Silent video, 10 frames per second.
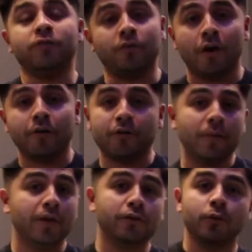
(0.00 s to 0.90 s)
start to
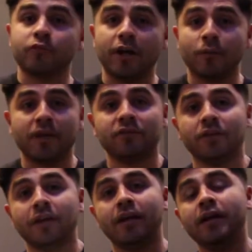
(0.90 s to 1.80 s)
my YouTube channel,
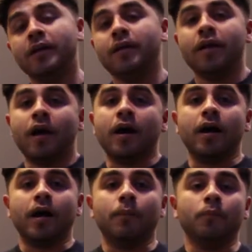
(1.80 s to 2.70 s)
basically.
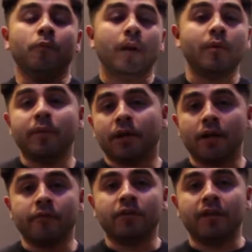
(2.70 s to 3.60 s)
What I'm going to be
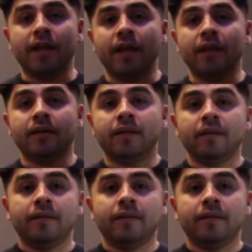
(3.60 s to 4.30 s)
covering today